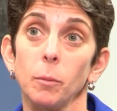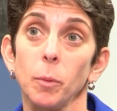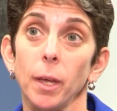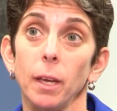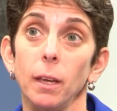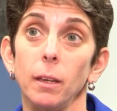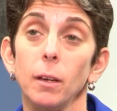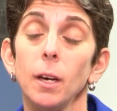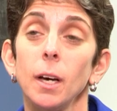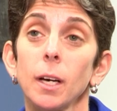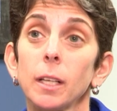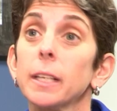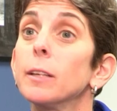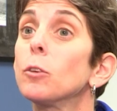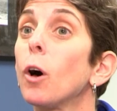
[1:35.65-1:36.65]
They
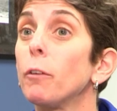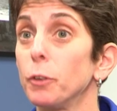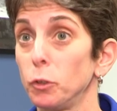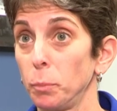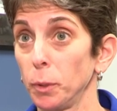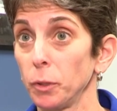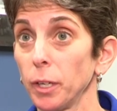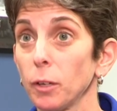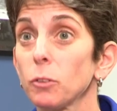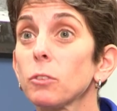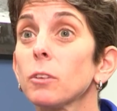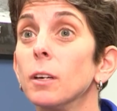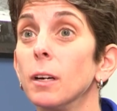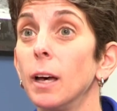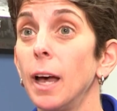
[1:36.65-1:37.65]
cleaned office
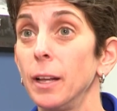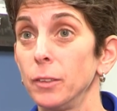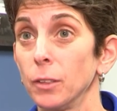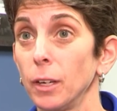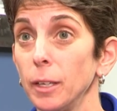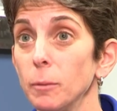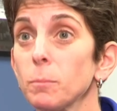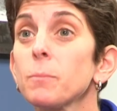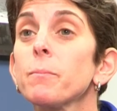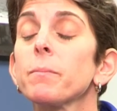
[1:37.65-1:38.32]
buildings at night.